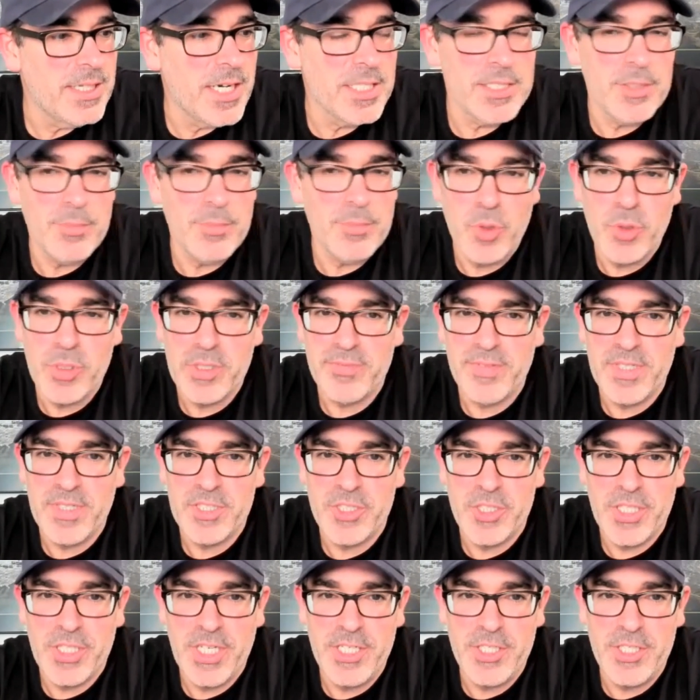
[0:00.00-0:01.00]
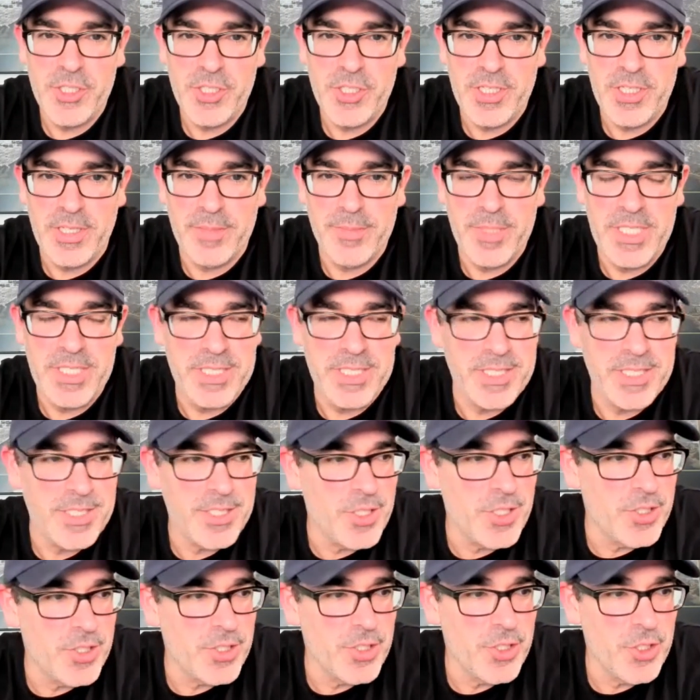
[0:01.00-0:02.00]
on the Board of Education, I mean,
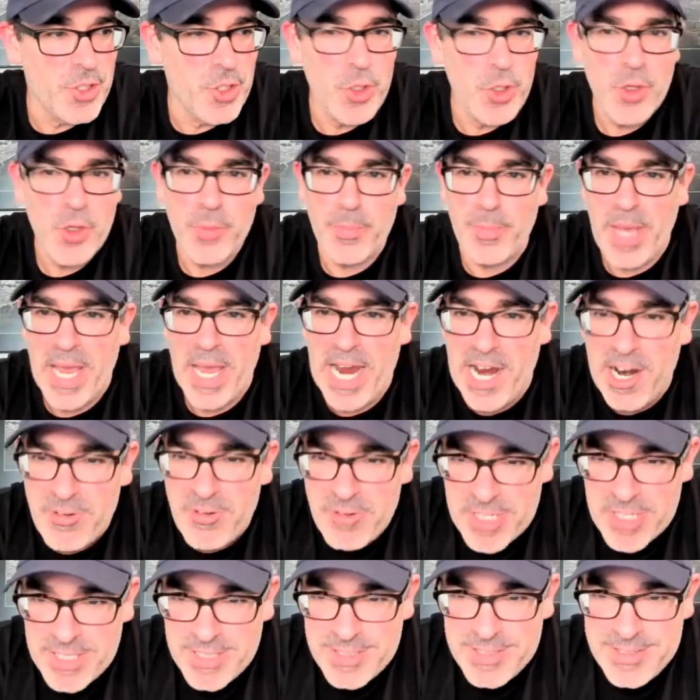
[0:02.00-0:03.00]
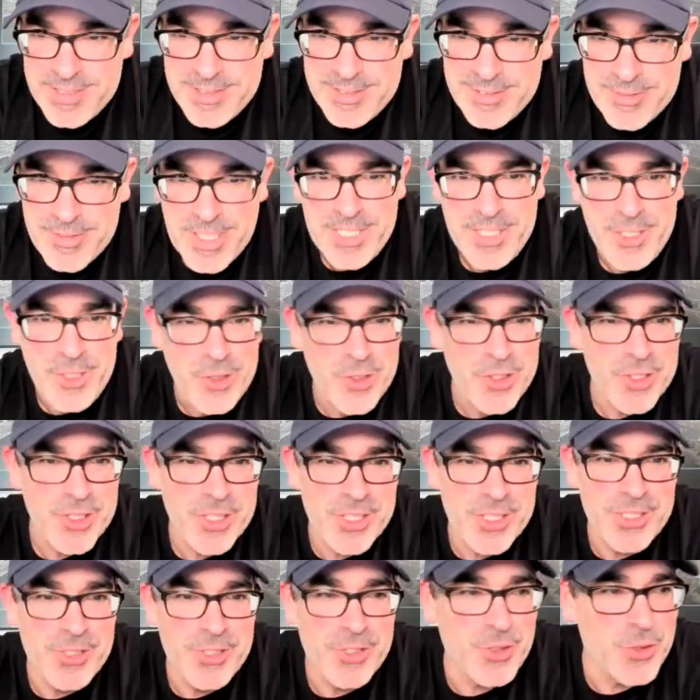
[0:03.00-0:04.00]
you're a parent, right? You're a
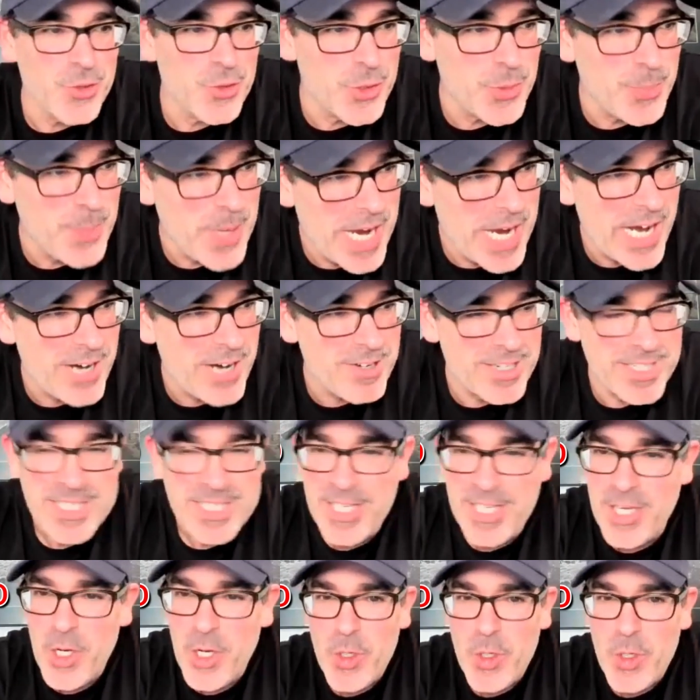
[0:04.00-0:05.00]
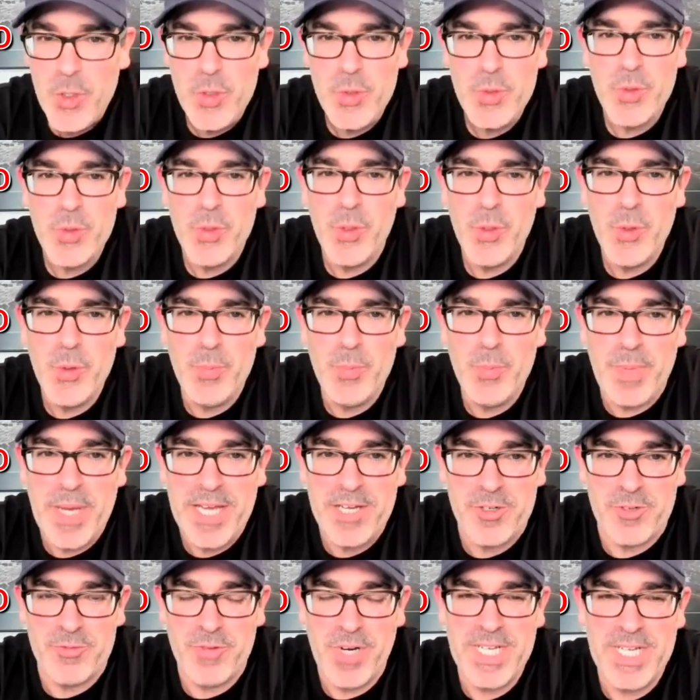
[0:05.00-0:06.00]
concerned parent. Who
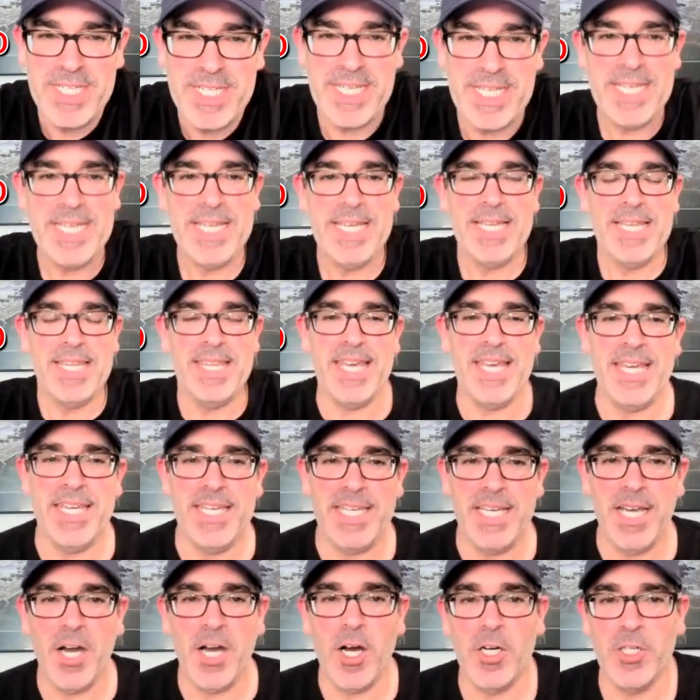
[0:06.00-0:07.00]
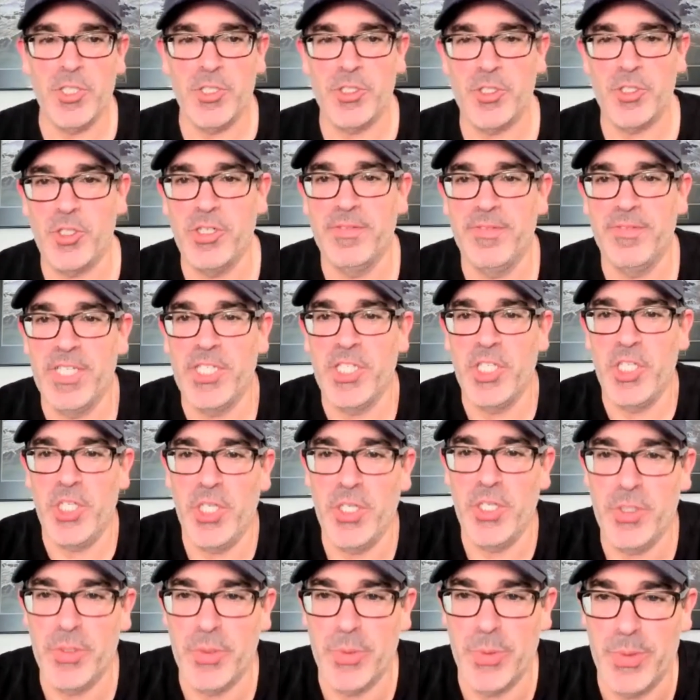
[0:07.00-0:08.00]
better, right? They are serving
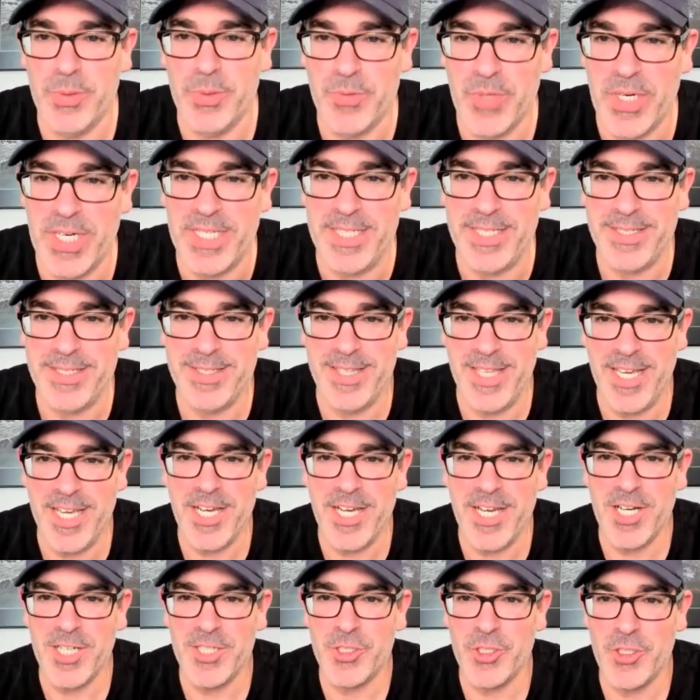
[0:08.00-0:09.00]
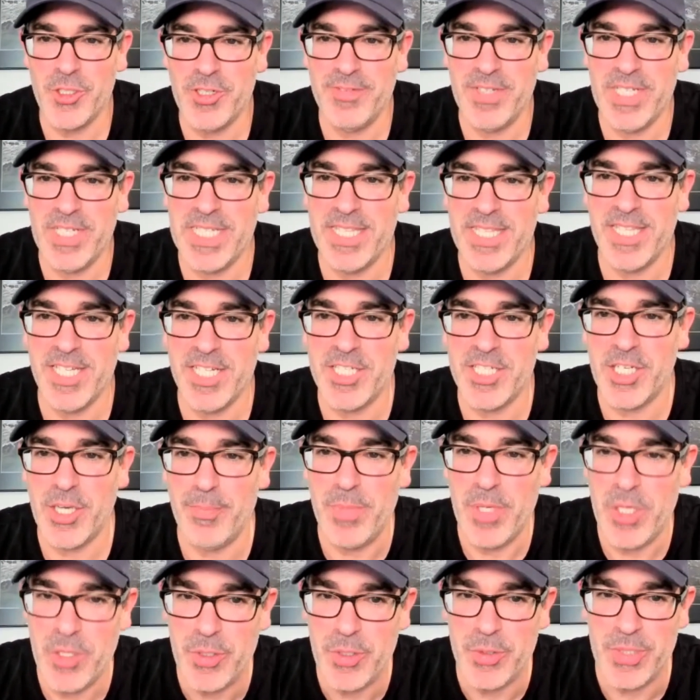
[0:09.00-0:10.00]
you, right? They are serving the
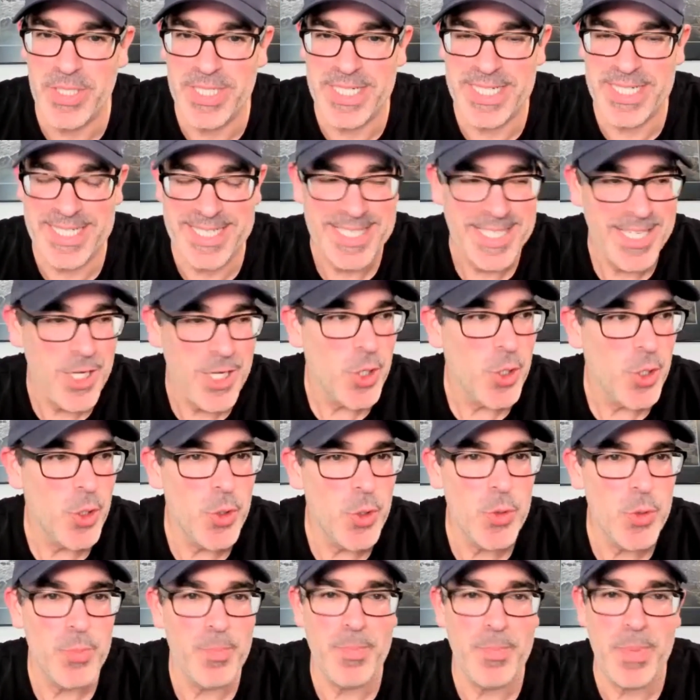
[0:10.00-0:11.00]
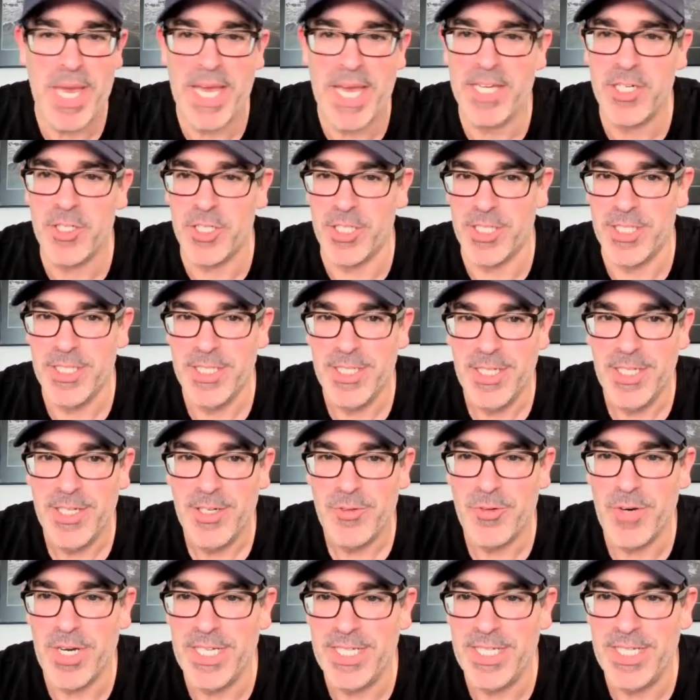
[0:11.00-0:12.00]
community. Who better,
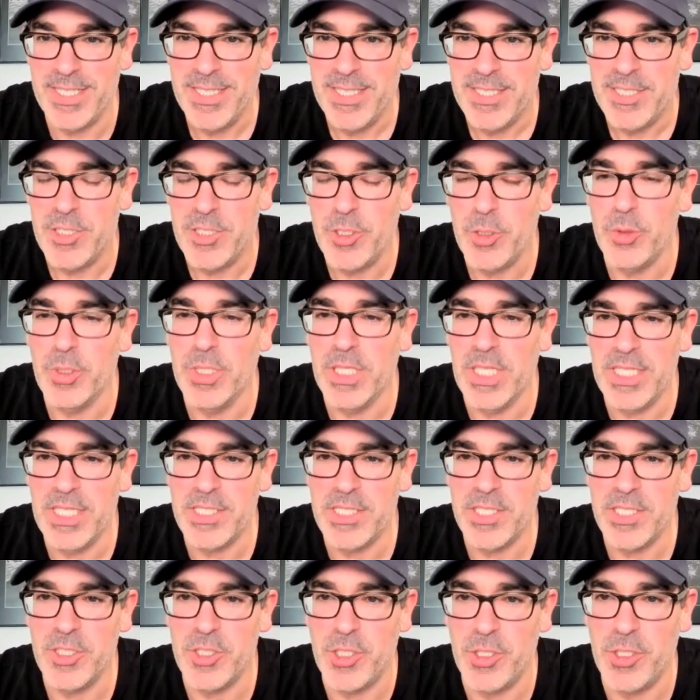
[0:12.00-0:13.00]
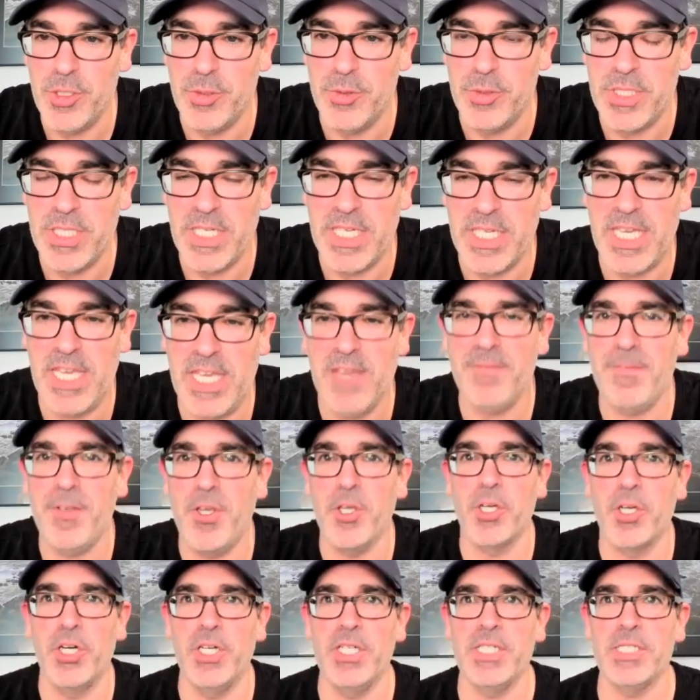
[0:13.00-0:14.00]
right, to listen to if
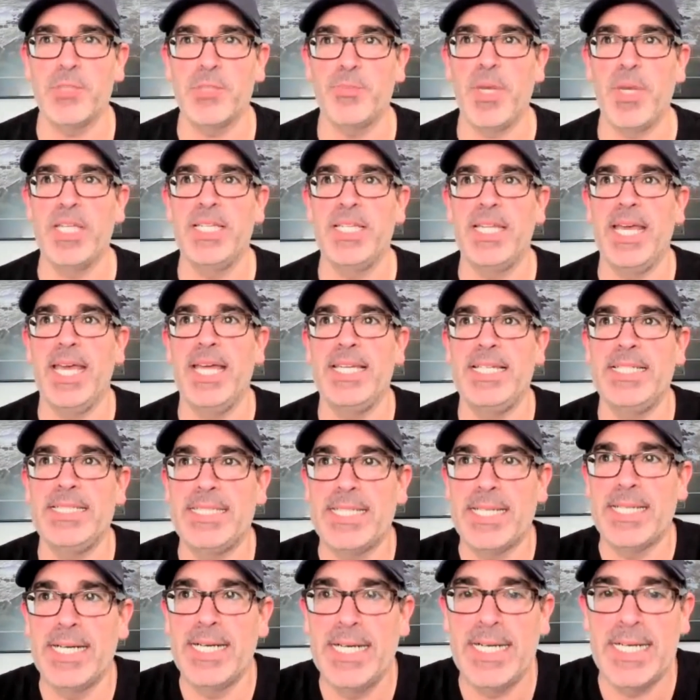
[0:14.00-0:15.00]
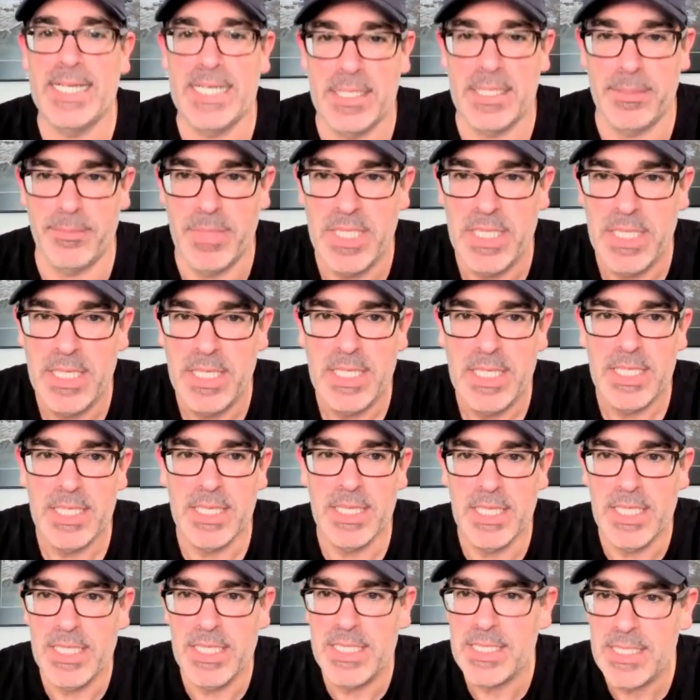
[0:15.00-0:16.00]
you're going to spend any time,
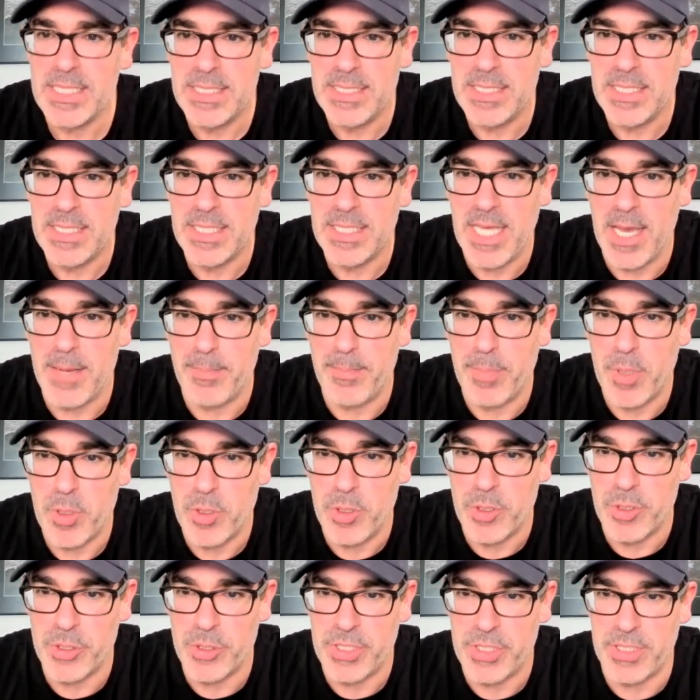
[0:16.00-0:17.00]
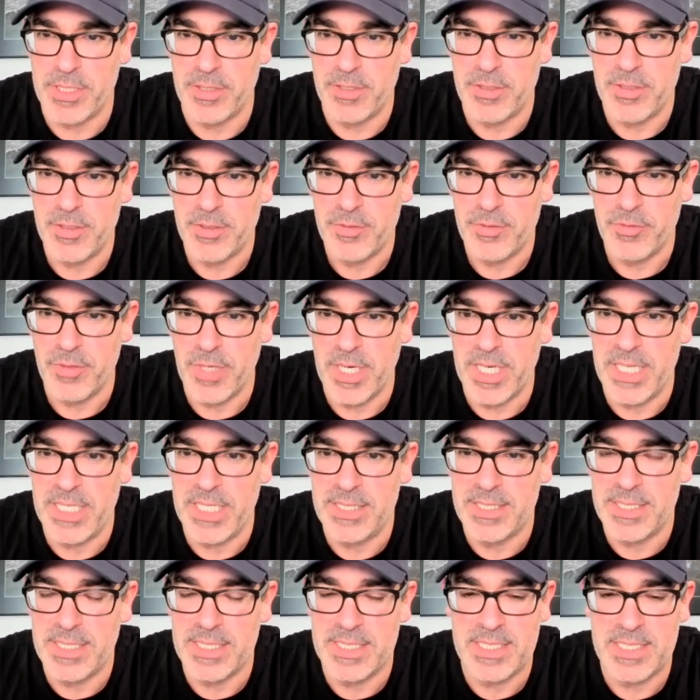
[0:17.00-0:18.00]
listen to that person,
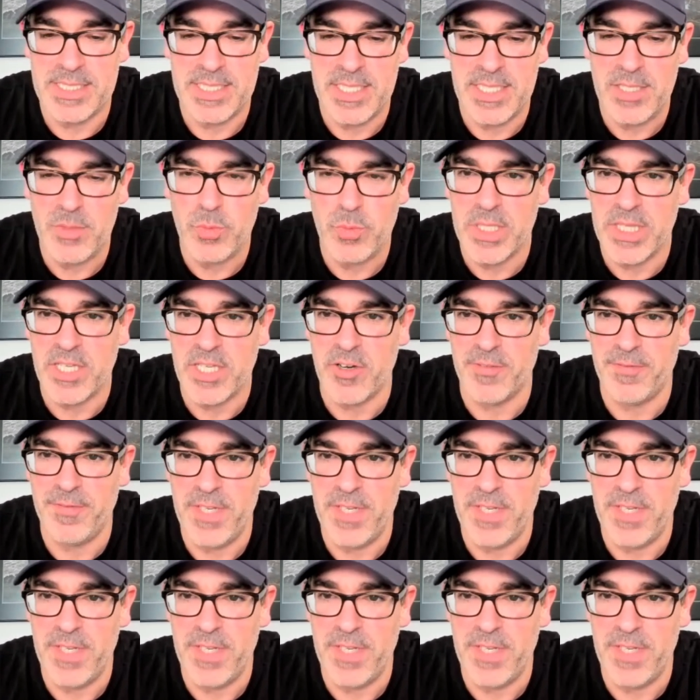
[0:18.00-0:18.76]
right? To see what their